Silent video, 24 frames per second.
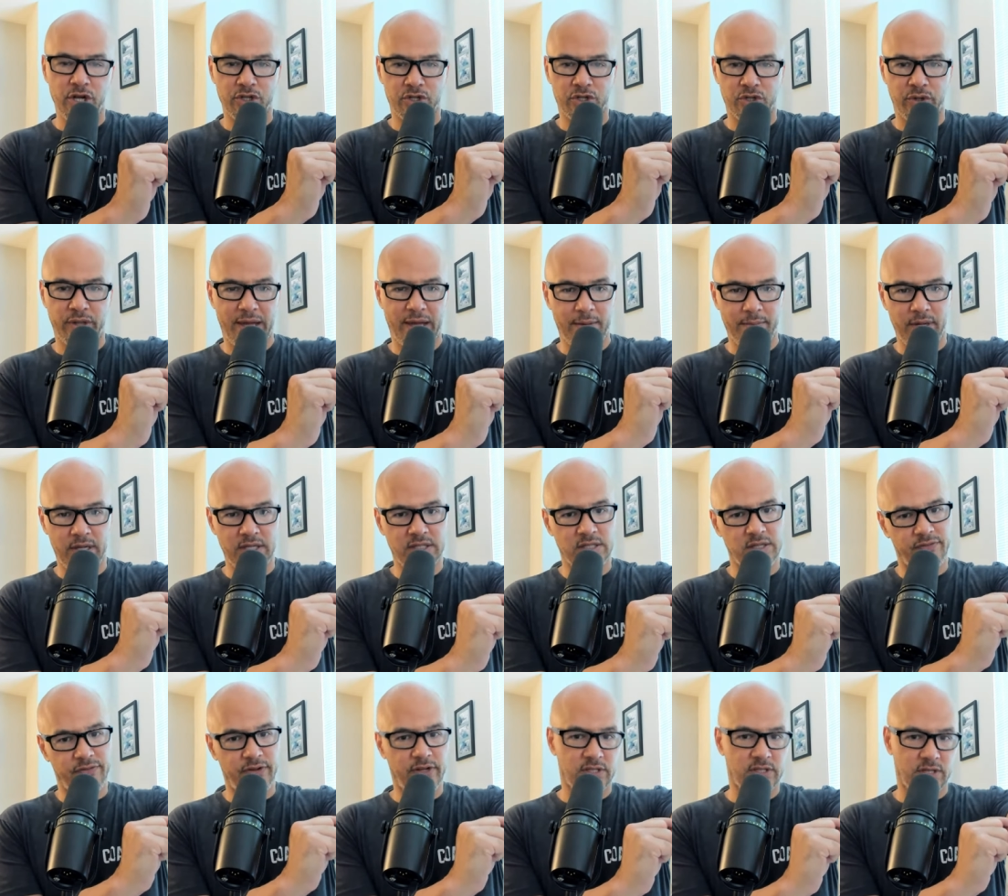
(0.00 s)
So that
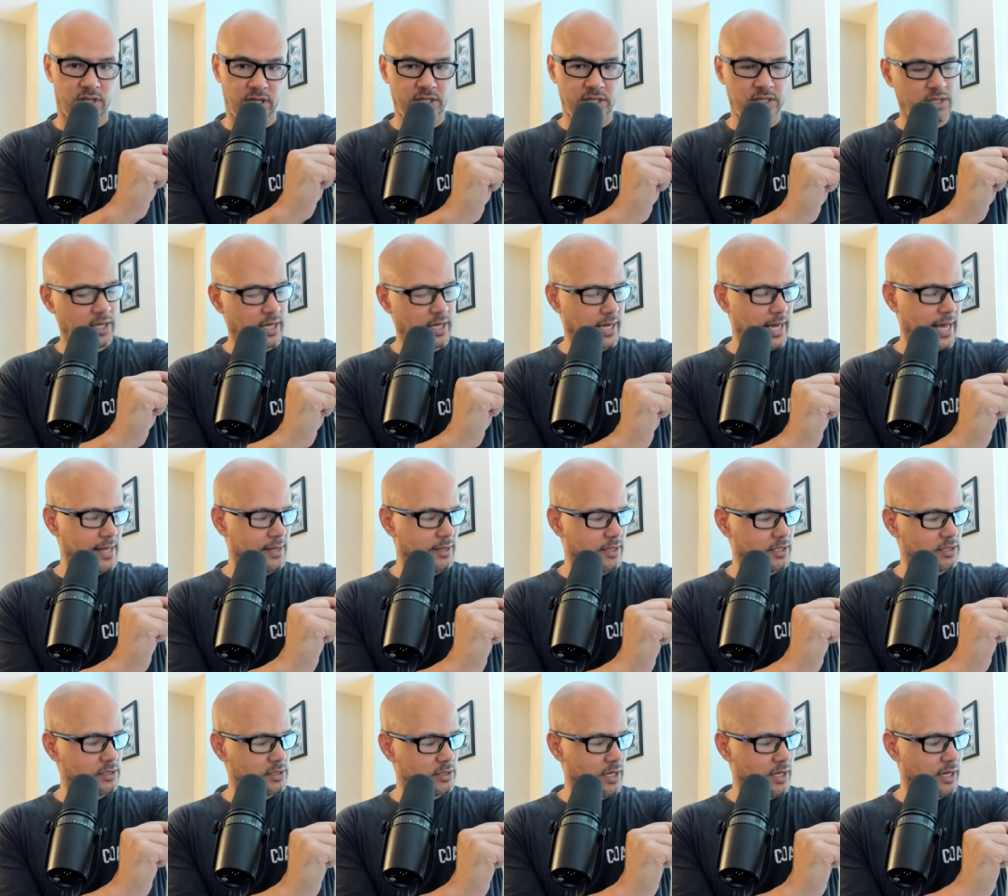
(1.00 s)
means if it's this thick at
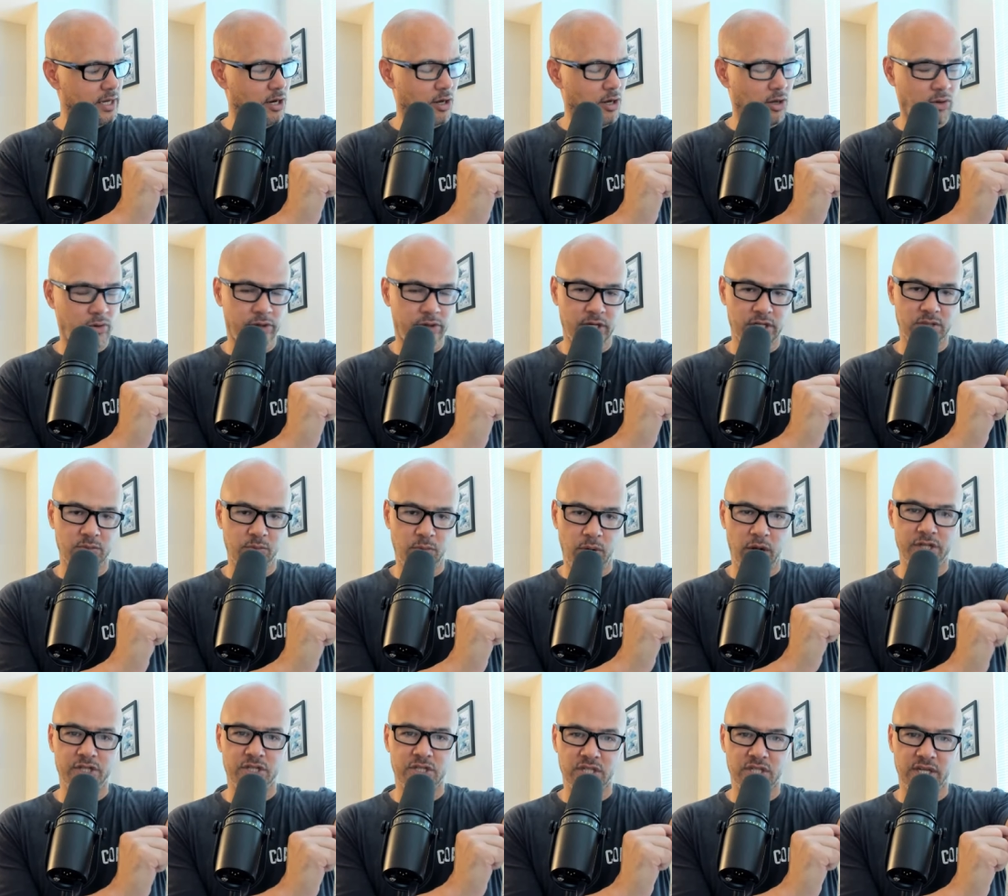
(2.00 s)
this, you know, this
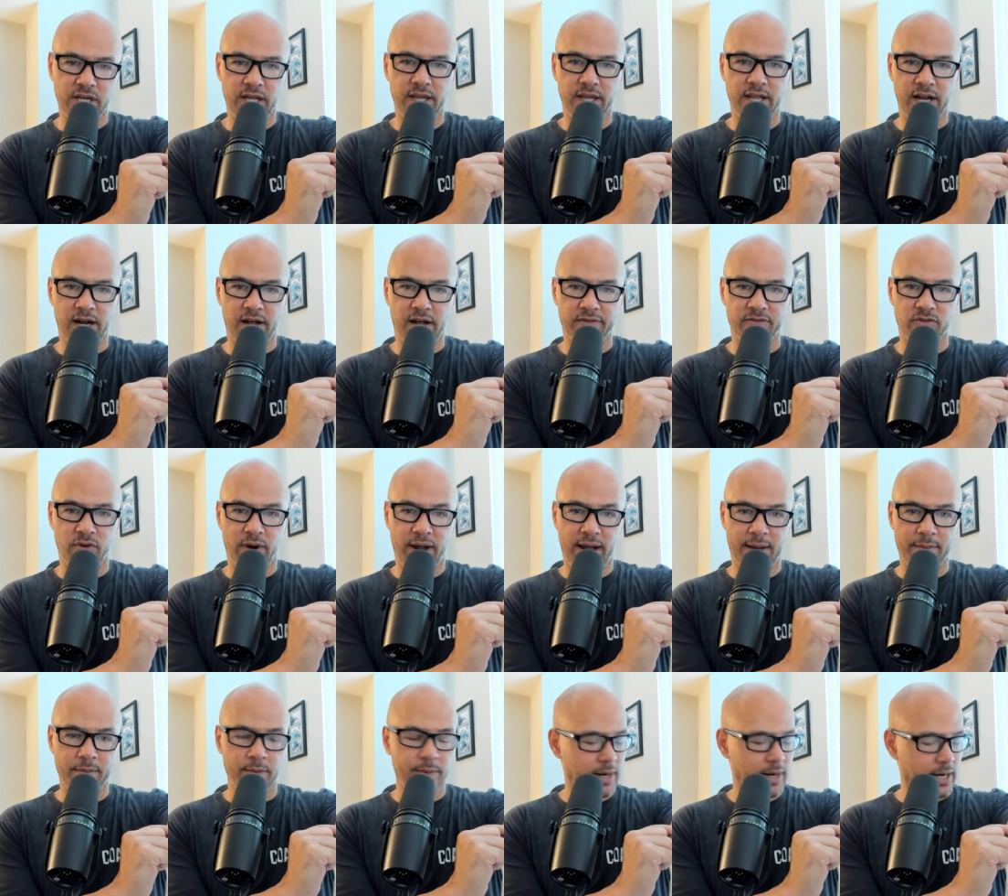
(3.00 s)
much skin that I've
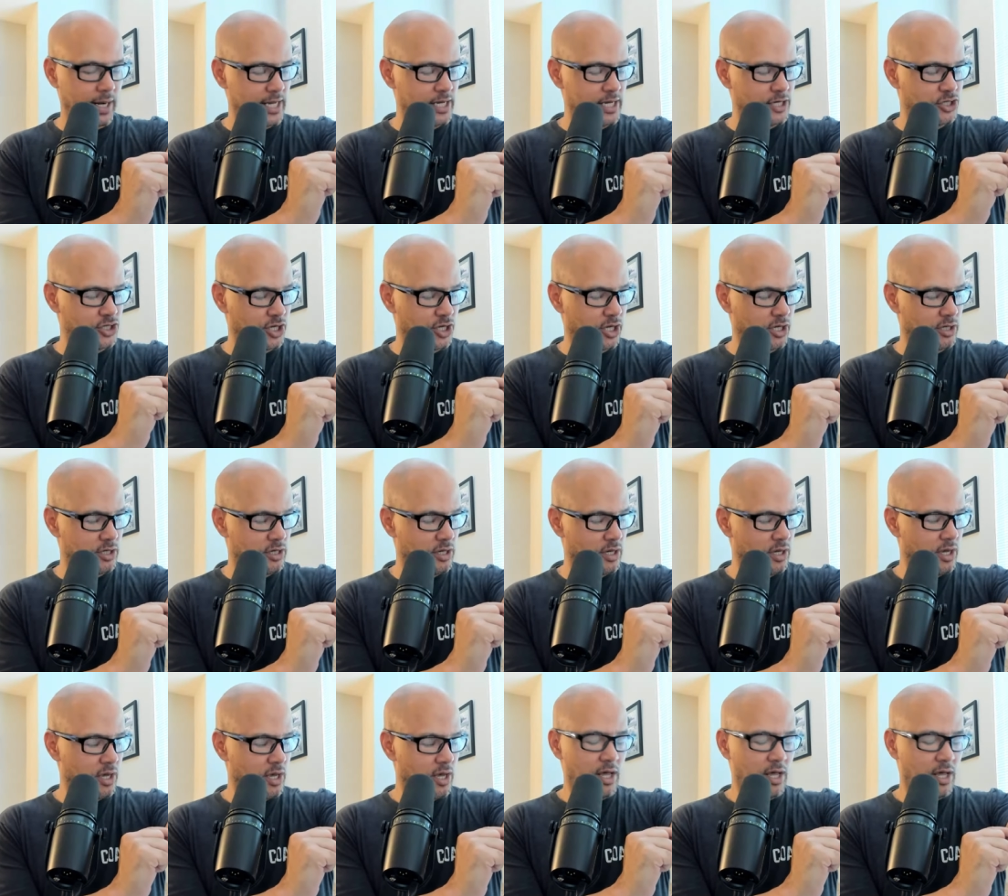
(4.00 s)
grabbed, about an inch in,